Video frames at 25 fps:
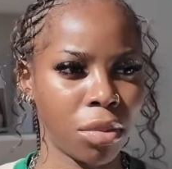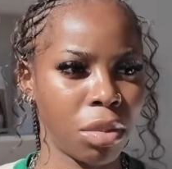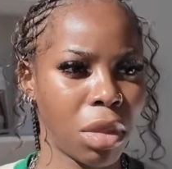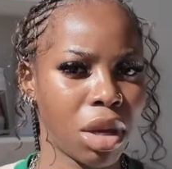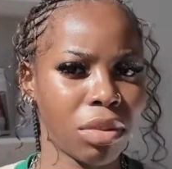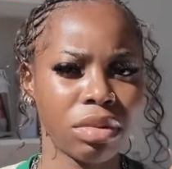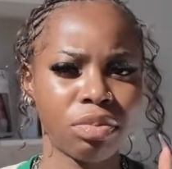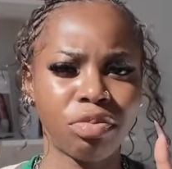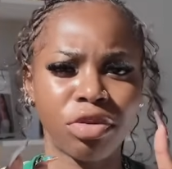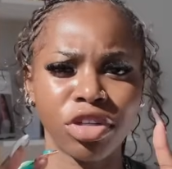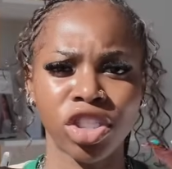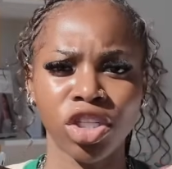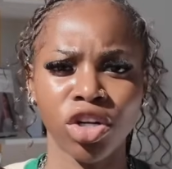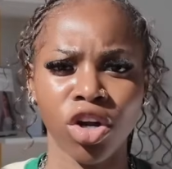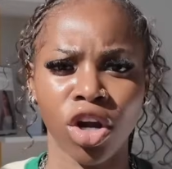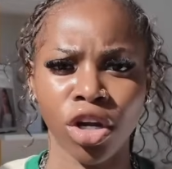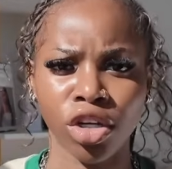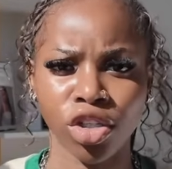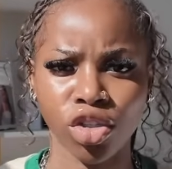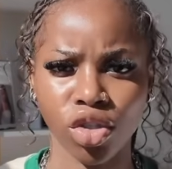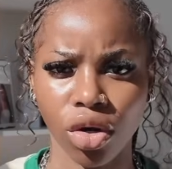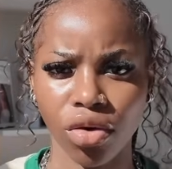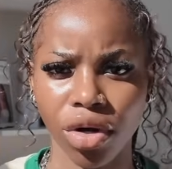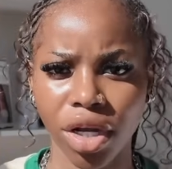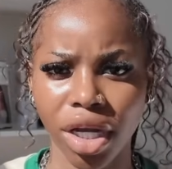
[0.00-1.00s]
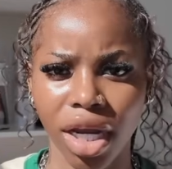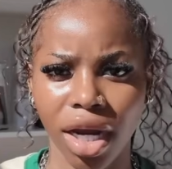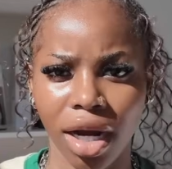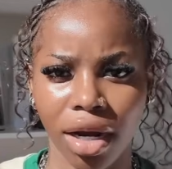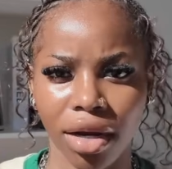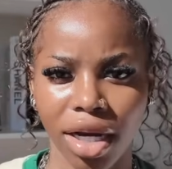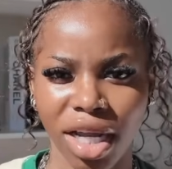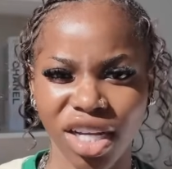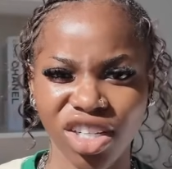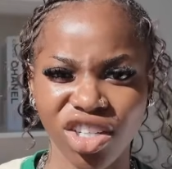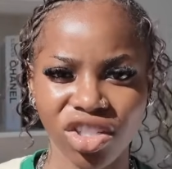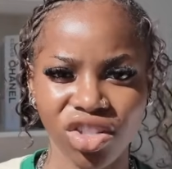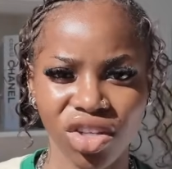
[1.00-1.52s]
Maybe post it on a story here
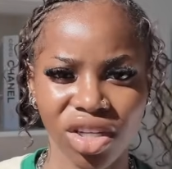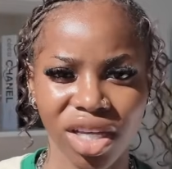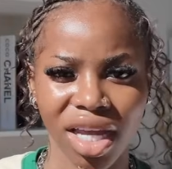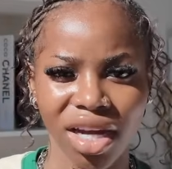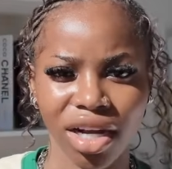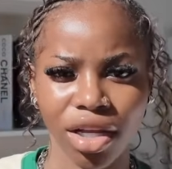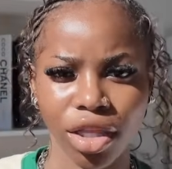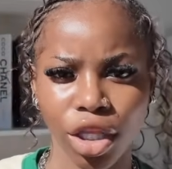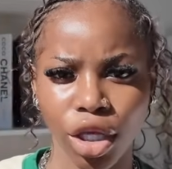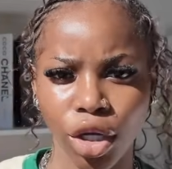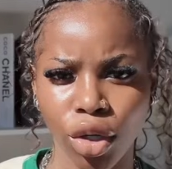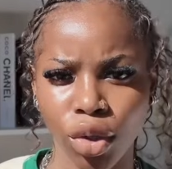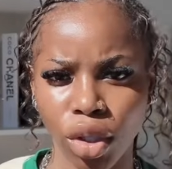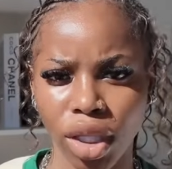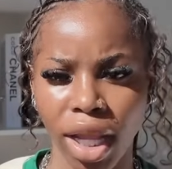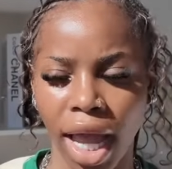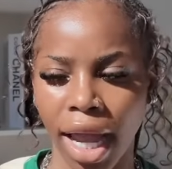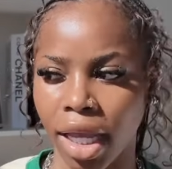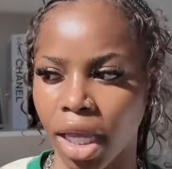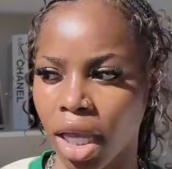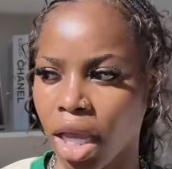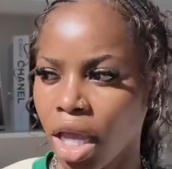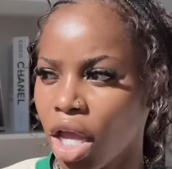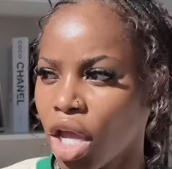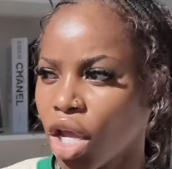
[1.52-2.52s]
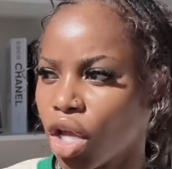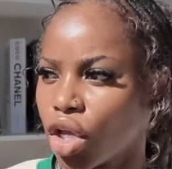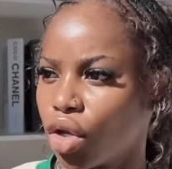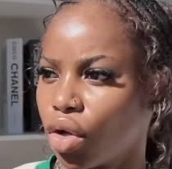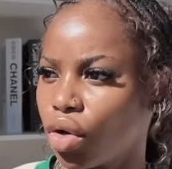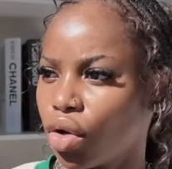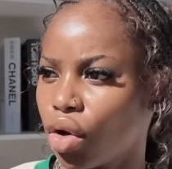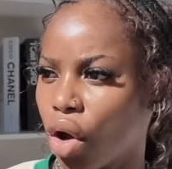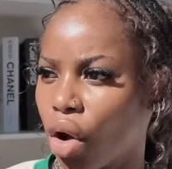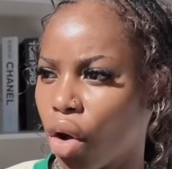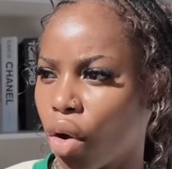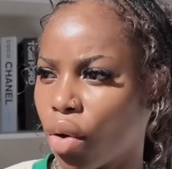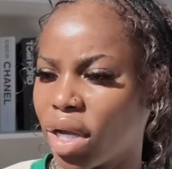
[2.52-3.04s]
and there just to get a little like, you
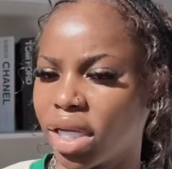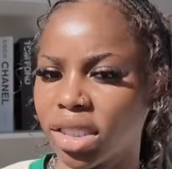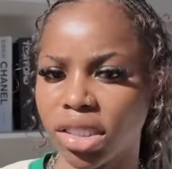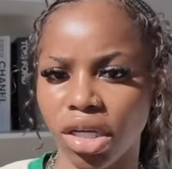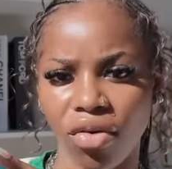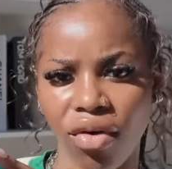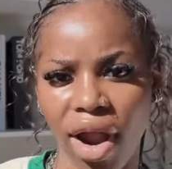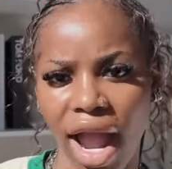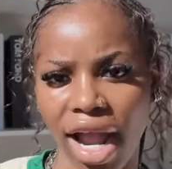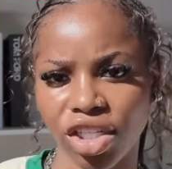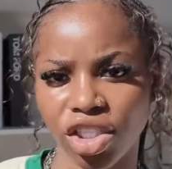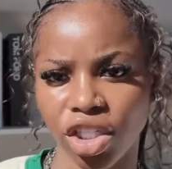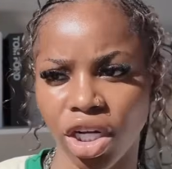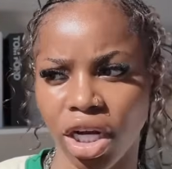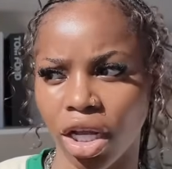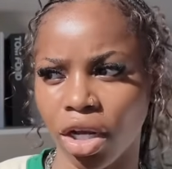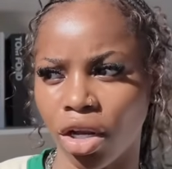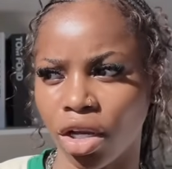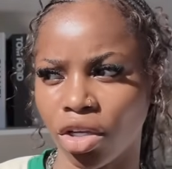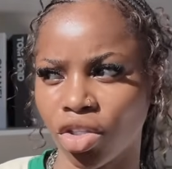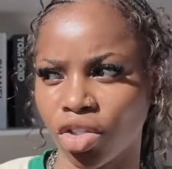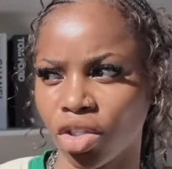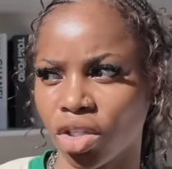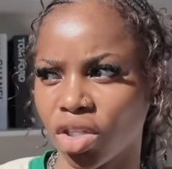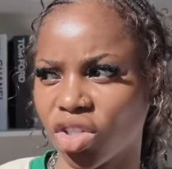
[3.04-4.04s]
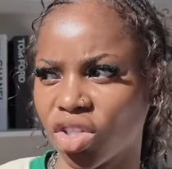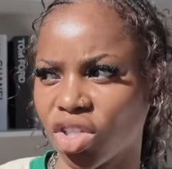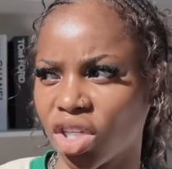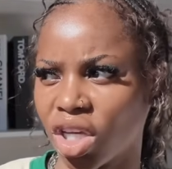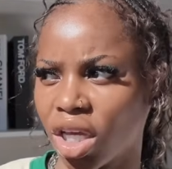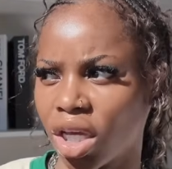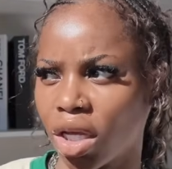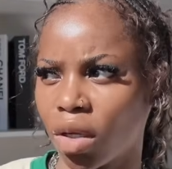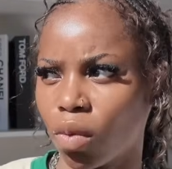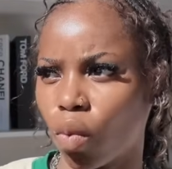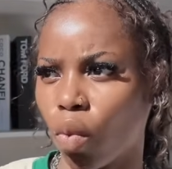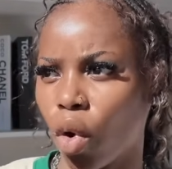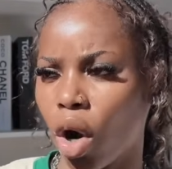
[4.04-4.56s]
know, interaction and us
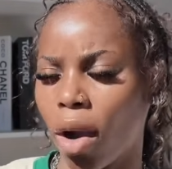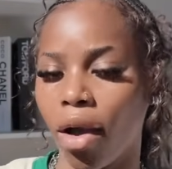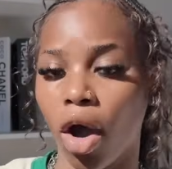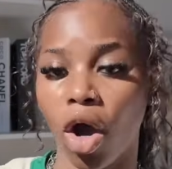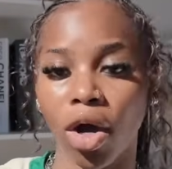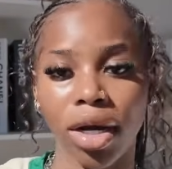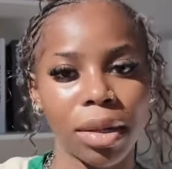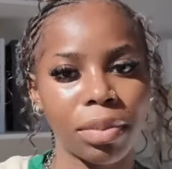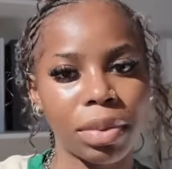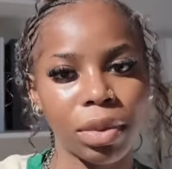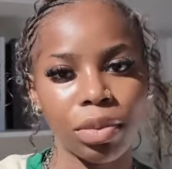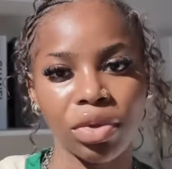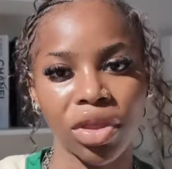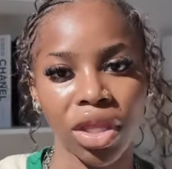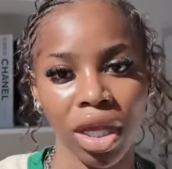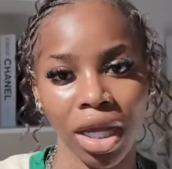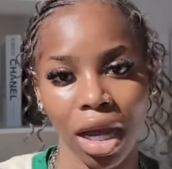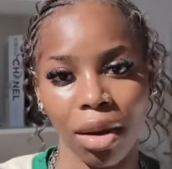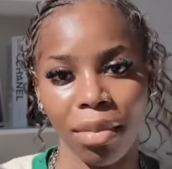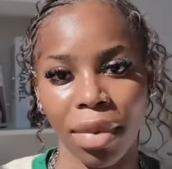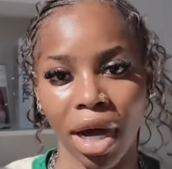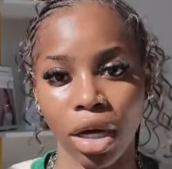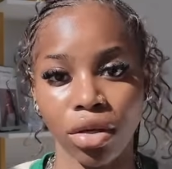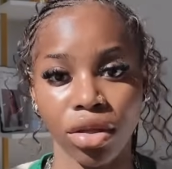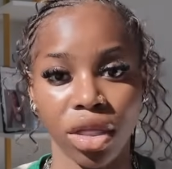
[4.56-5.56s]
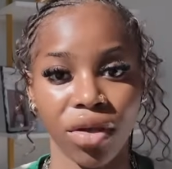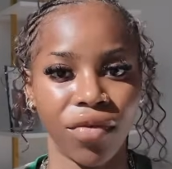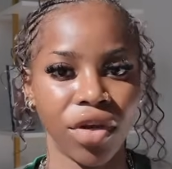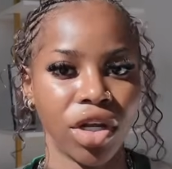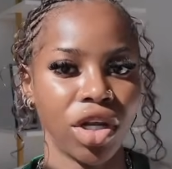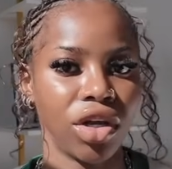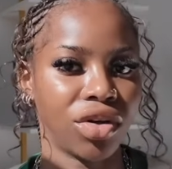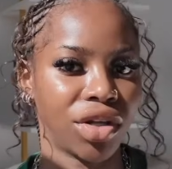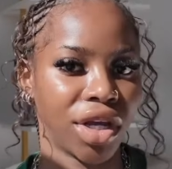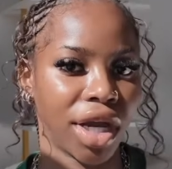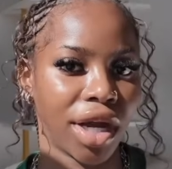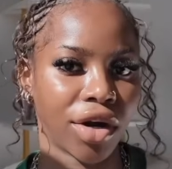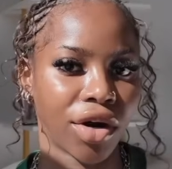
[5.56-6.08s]
see what other people think about the
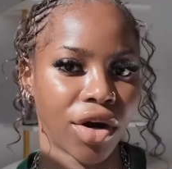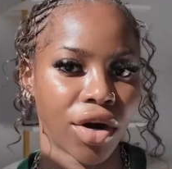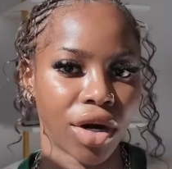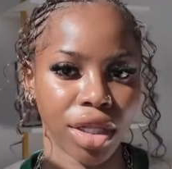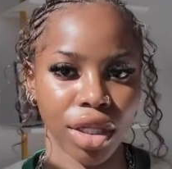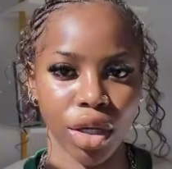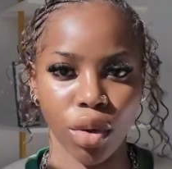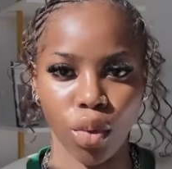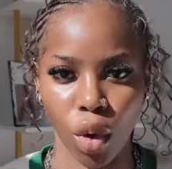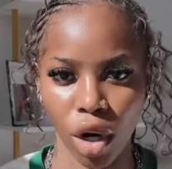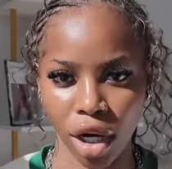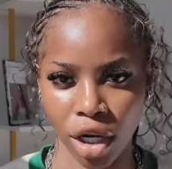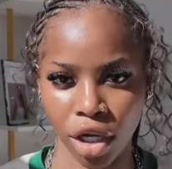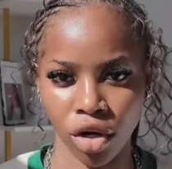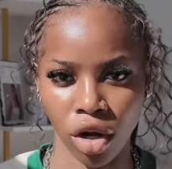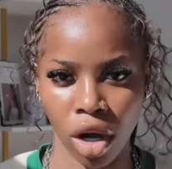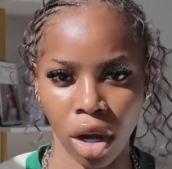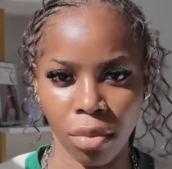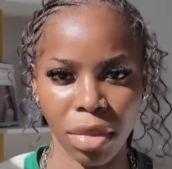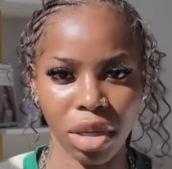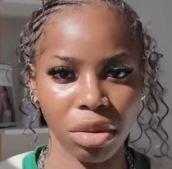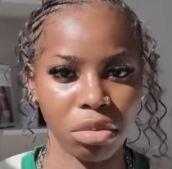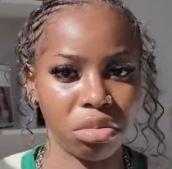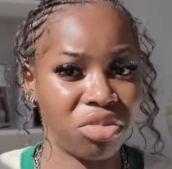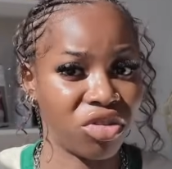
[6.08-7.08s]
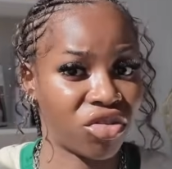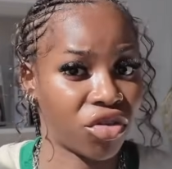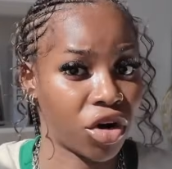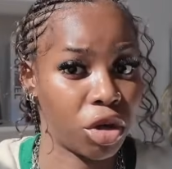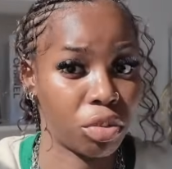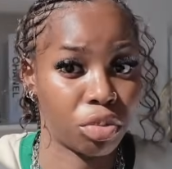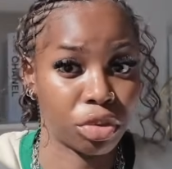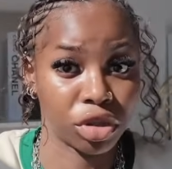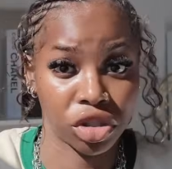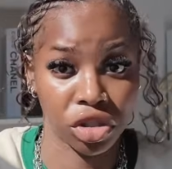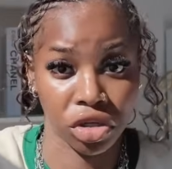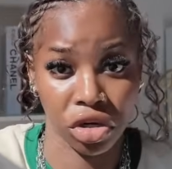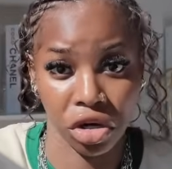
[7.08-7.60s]
video that you're currently working on, maybe before you
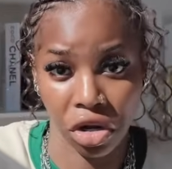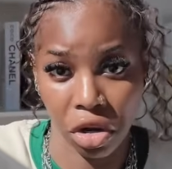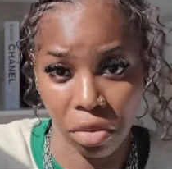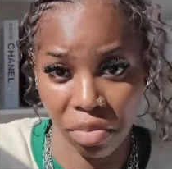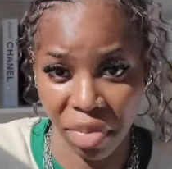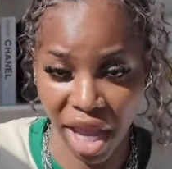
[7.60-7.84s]
post it on your